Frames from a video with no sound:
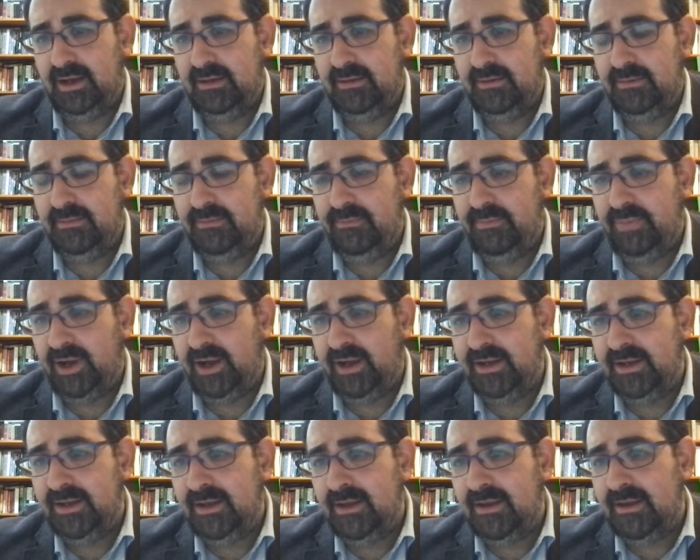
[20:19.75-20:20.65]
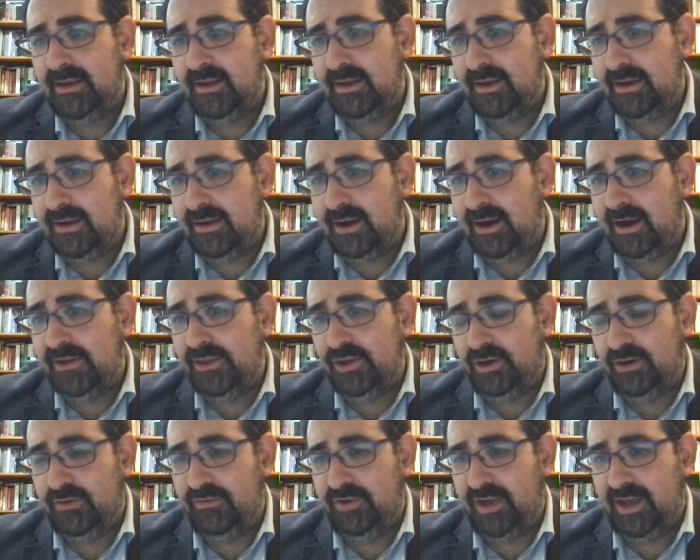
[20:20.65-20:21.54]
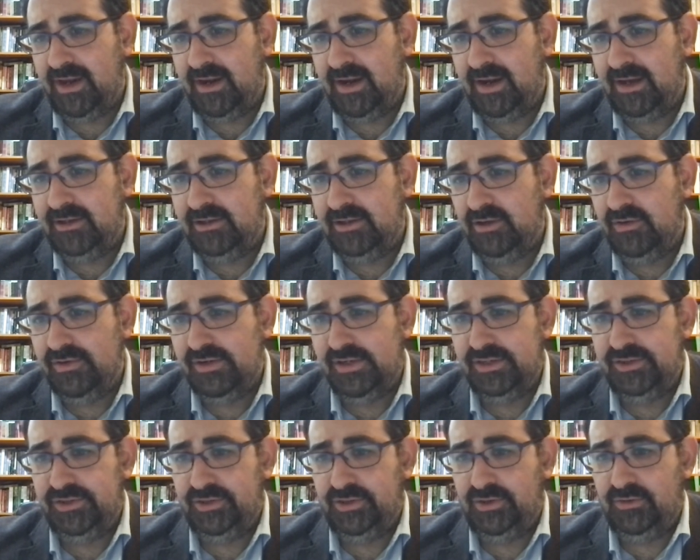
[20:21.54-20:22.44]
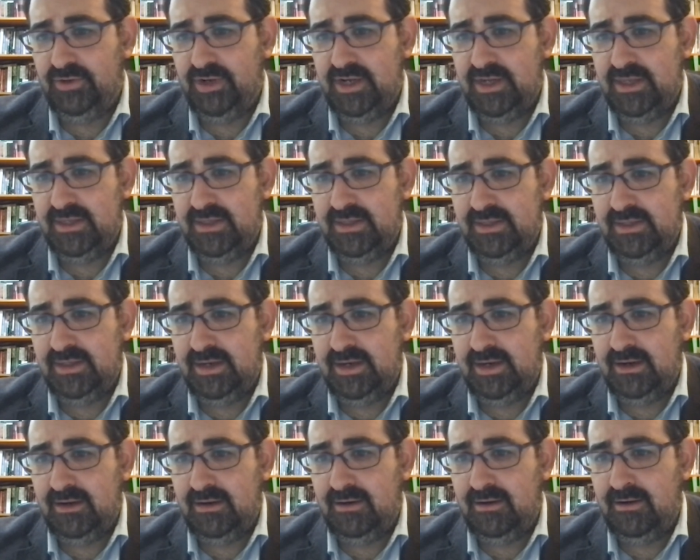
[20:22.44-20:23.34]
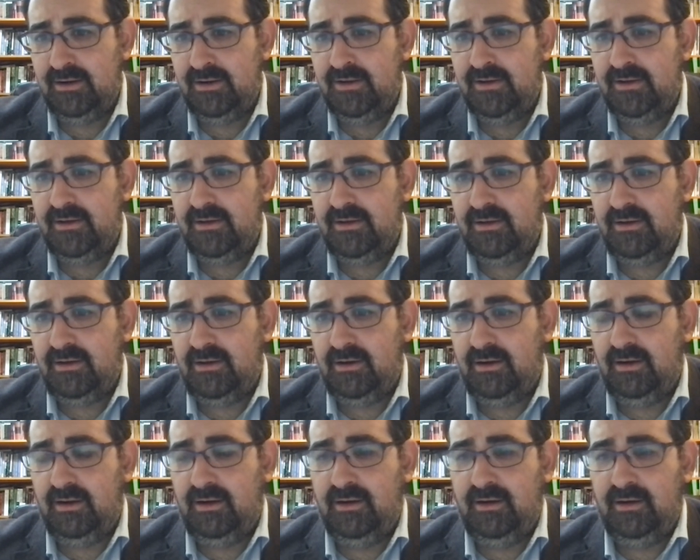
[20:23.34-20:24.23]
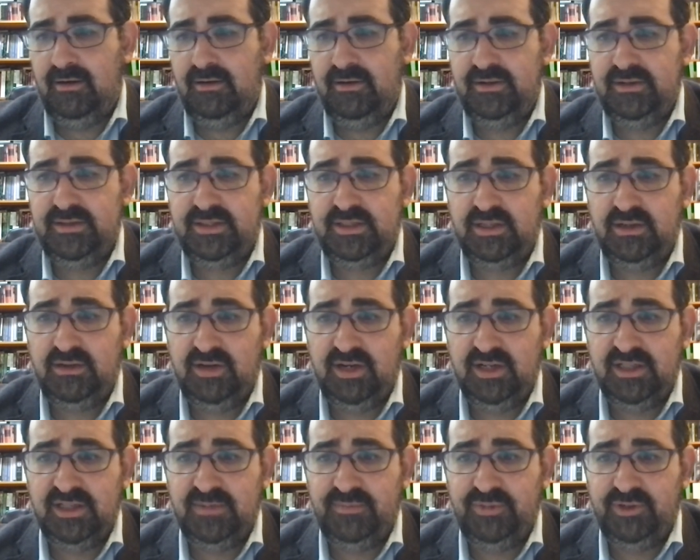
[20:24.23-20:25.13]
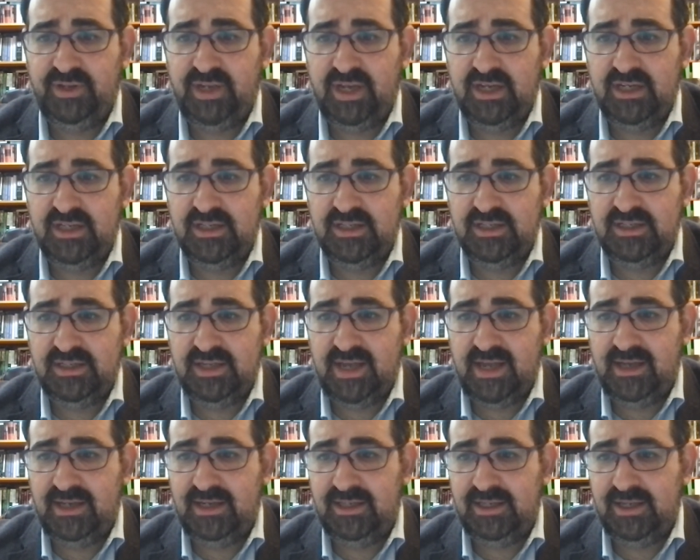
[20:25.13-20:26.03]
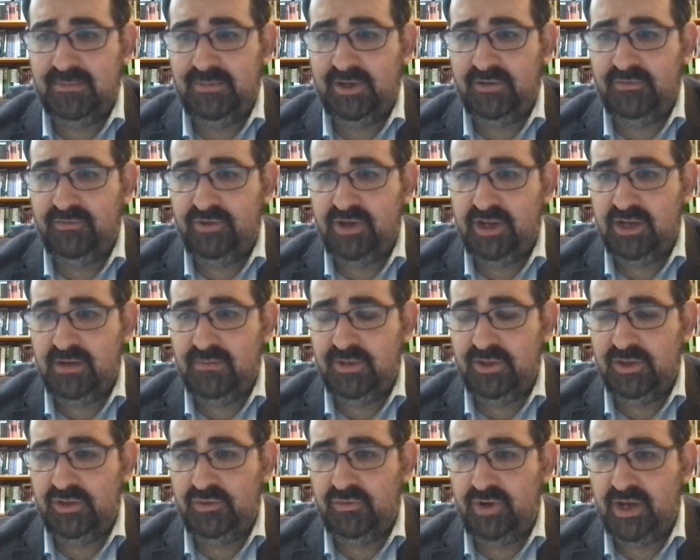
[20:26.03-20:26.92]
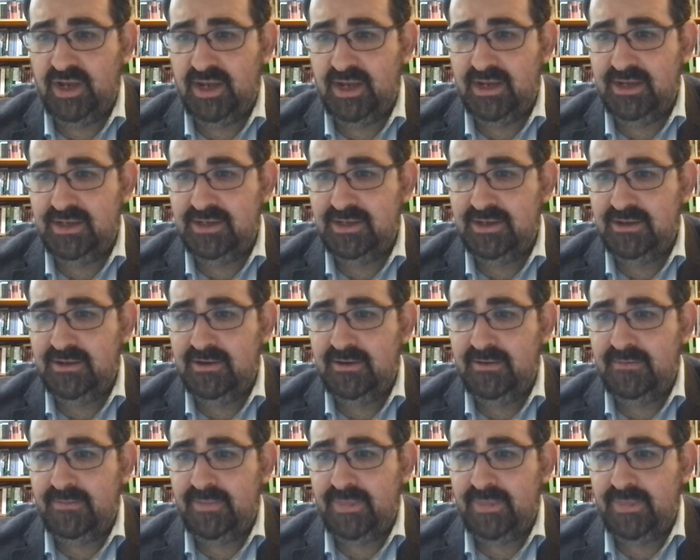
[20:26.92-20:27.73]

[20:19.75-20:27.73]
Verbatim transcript: I, but in either event I don't disagree that there are serious implications to academic freedom in the ways